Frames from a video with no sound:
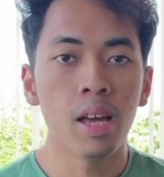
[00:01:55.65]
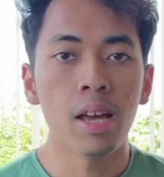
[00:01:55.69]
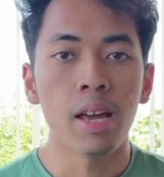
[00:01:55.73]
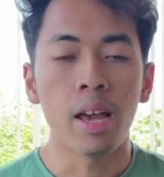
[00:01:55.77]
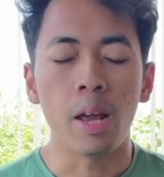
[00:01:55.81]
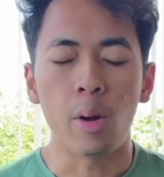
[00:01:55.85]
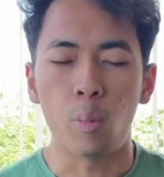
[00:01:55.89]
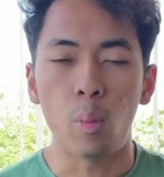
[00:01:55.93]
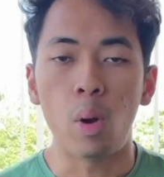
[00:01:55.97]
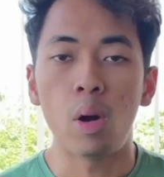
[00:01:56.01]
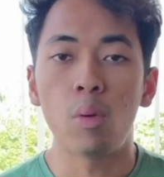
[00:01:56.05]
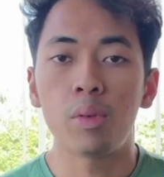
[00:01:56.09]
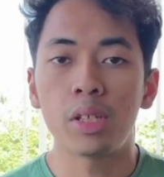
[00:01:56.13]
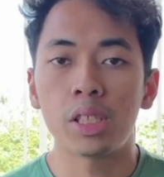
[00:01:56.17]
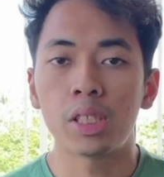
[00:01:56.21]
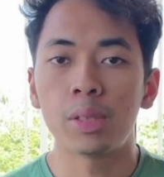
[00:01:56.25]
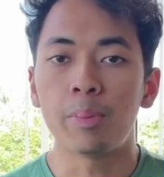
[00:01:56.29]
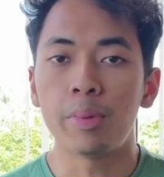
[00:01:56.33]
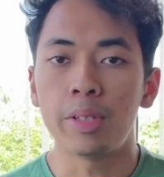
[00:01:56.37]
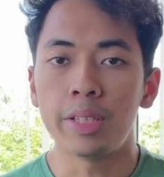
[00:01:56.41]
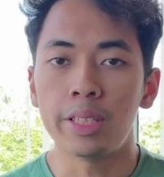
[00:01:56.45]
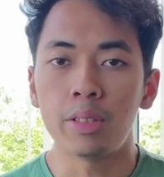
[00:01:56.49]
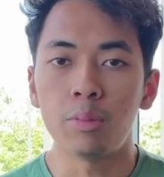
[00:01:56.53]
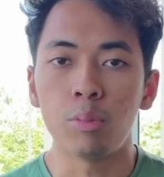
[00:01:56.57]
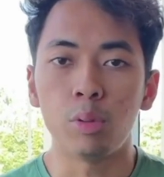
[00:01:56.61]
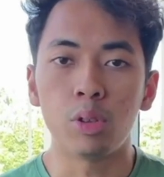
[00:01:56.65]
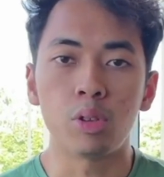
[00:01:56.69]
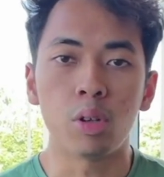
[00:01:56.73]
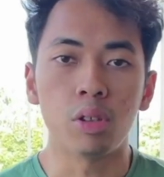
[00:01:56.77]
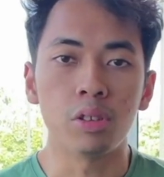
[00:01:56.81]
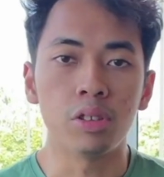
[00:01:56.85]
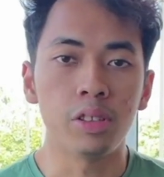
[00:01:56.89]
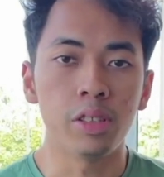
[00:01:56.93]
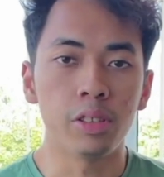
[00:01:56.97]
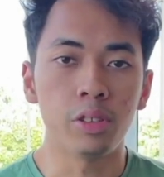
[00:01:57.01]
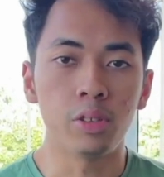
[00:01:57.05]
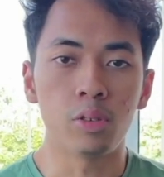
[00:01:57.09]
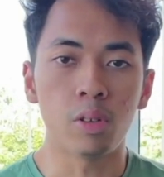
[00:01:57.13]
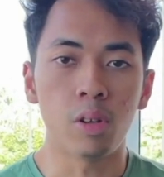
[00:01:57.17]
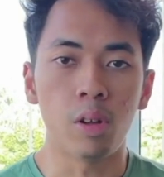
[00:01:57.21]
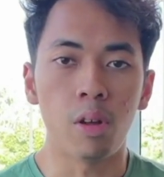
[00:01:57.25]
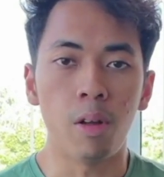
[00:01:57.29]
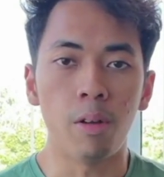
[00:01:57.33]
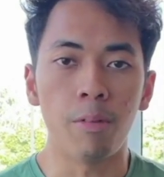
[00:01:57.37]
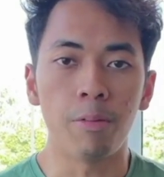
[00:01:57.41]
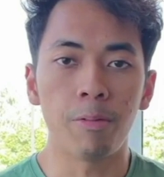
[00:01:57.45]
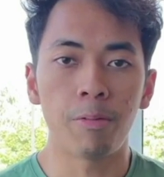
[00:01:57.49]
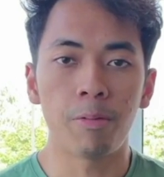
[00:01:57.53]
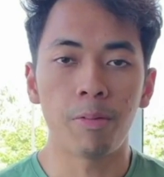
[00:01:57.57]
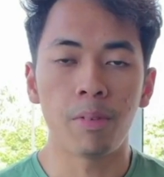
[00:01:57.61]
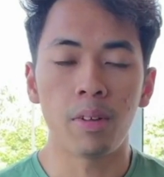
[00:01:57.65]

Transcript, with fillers: And one week sprint would consist of